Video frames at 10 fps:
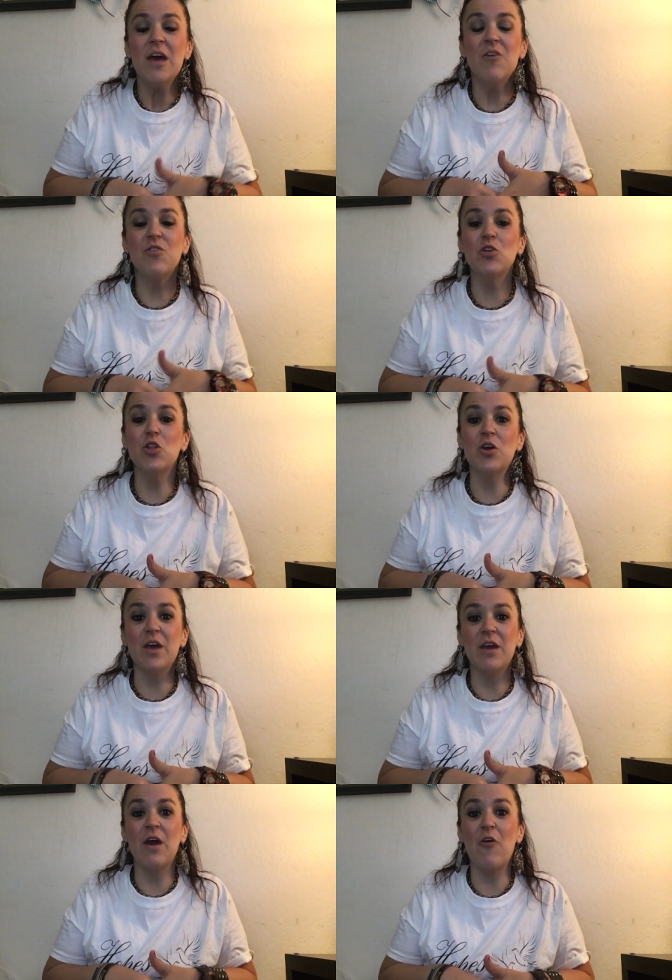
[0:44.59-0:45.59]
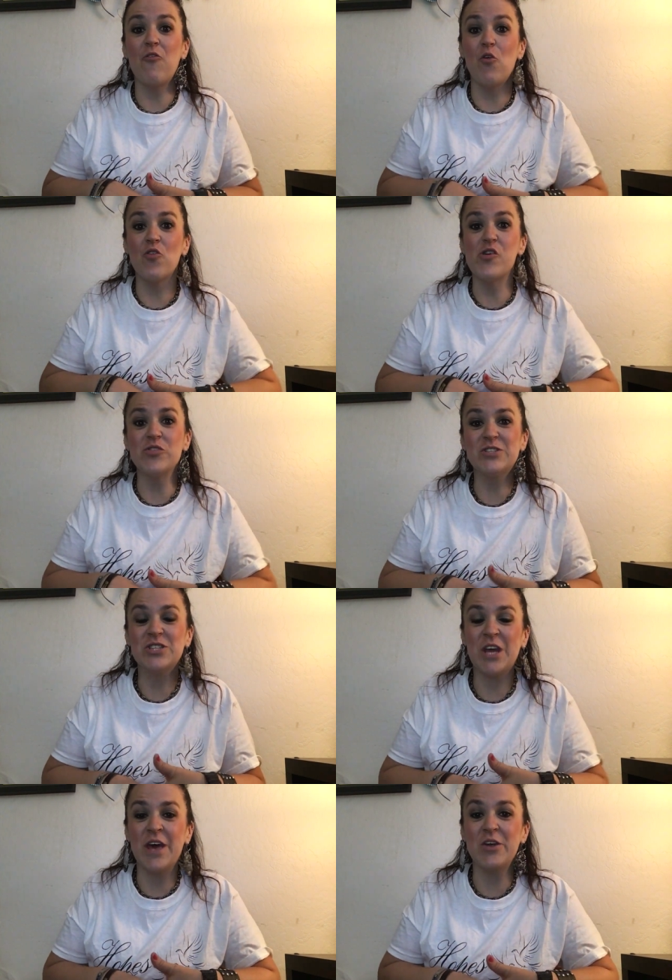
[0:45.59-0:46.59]
if you're looking for those
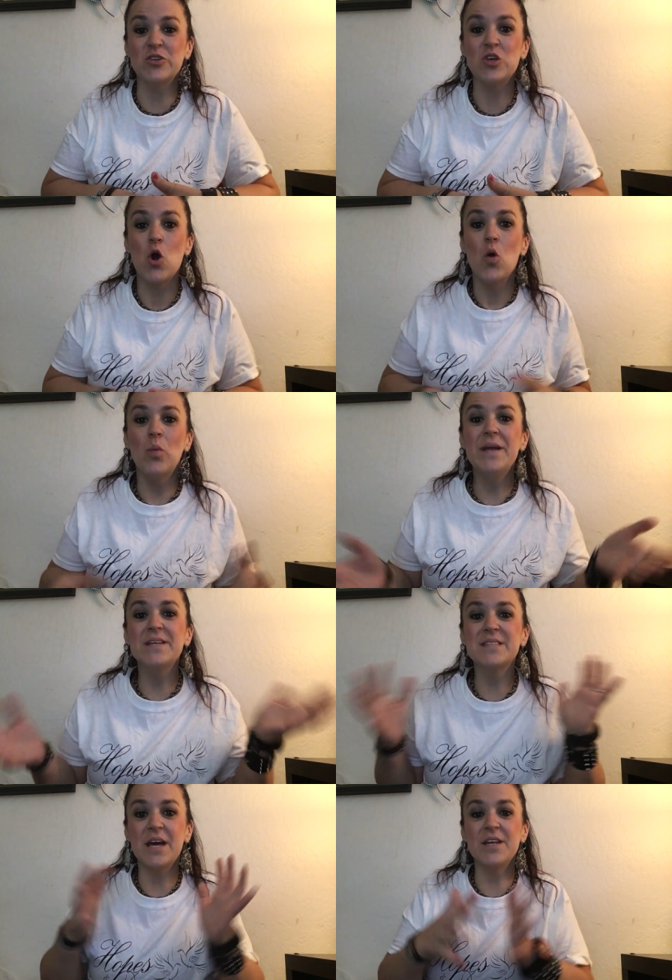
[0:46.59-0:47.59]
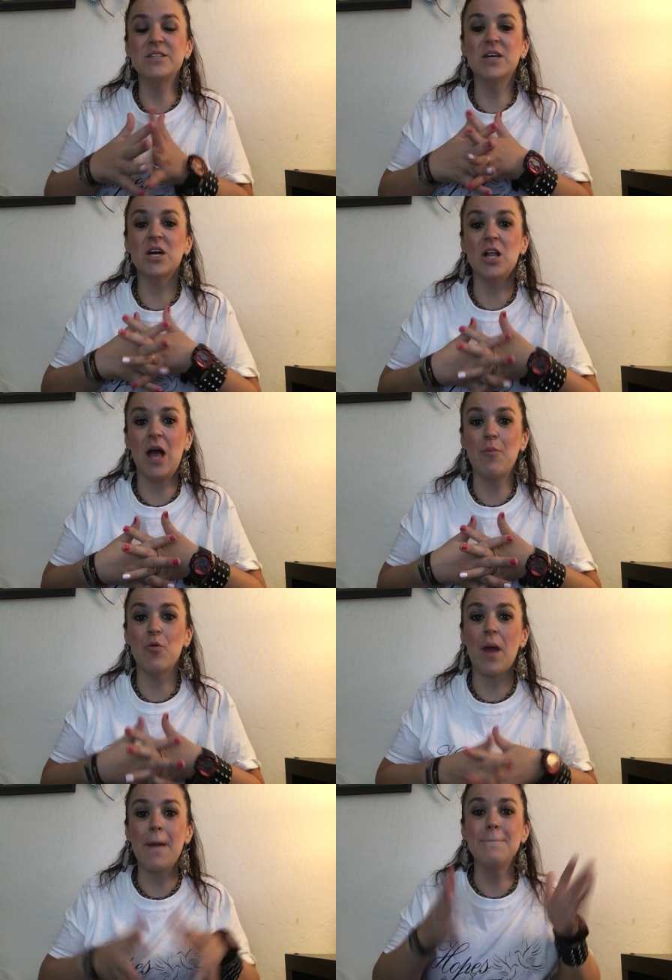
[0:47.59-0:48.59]
channels. We decided to collaborate.